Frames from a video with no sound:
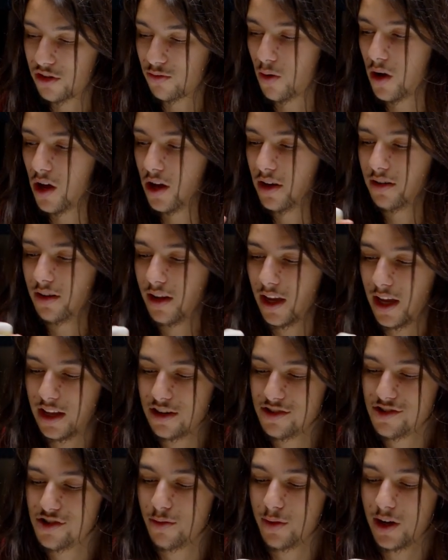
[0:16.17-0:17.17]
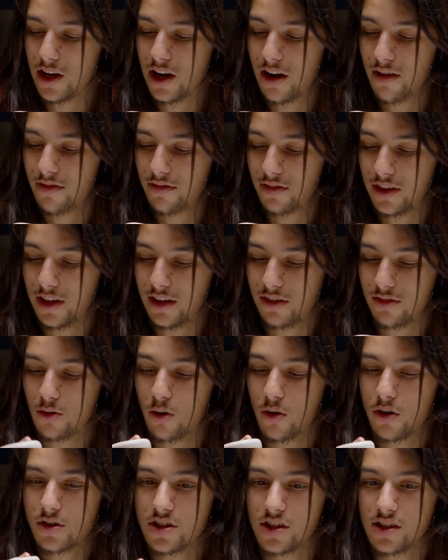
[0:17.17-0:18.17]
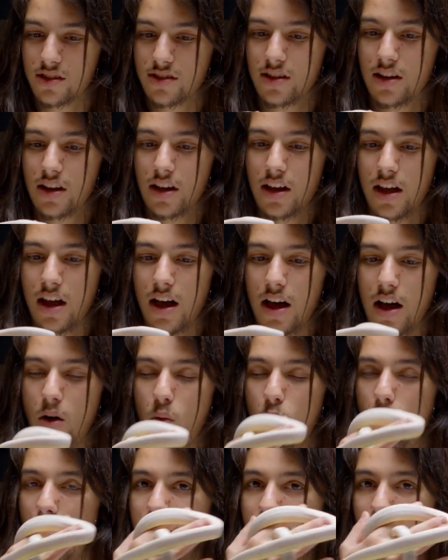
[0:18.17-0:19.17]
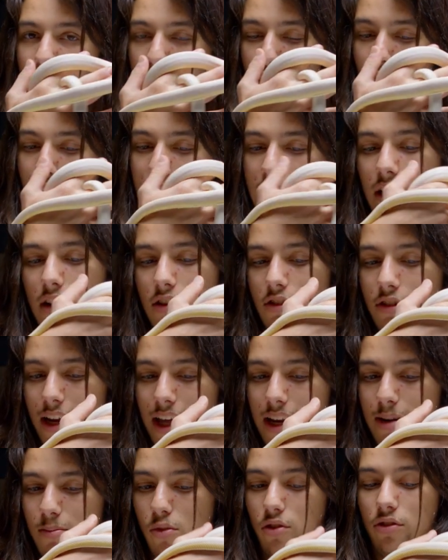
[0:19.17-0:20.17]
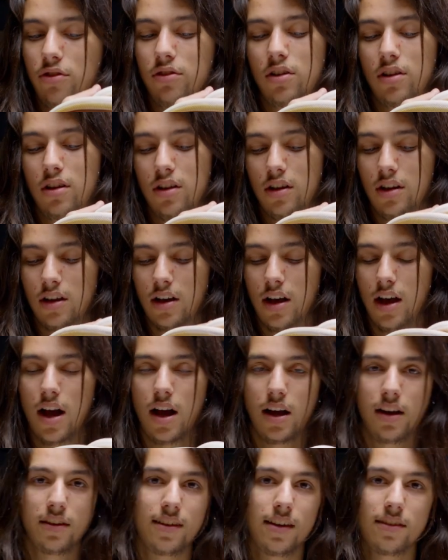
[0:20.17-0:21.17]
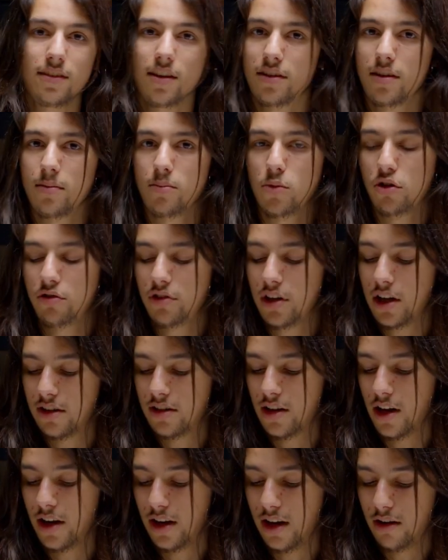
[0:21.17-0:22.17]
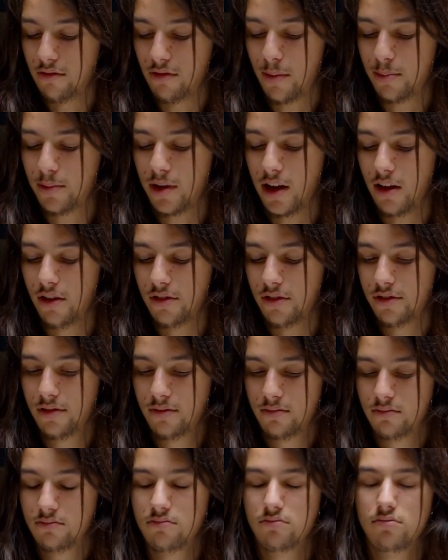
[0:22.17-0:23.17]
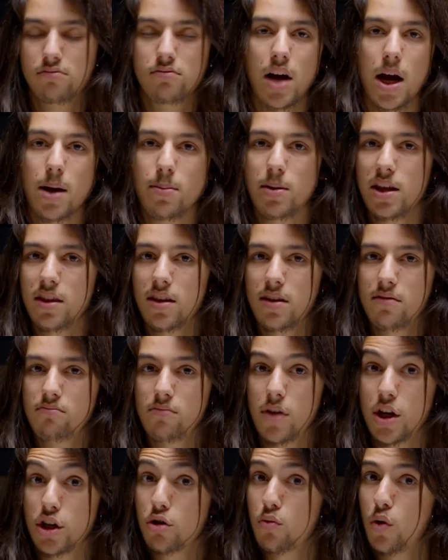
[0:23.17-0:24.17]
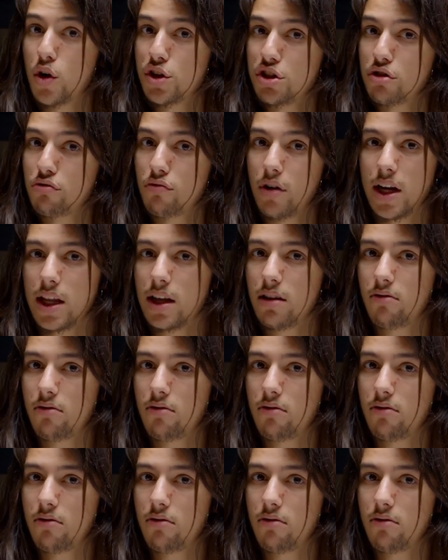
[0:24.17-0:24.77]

one and showing off these gorgeous white, bright colored animals. Because that's not something you see a ton in reptiles. I'm Ethan, and you're watching Radiant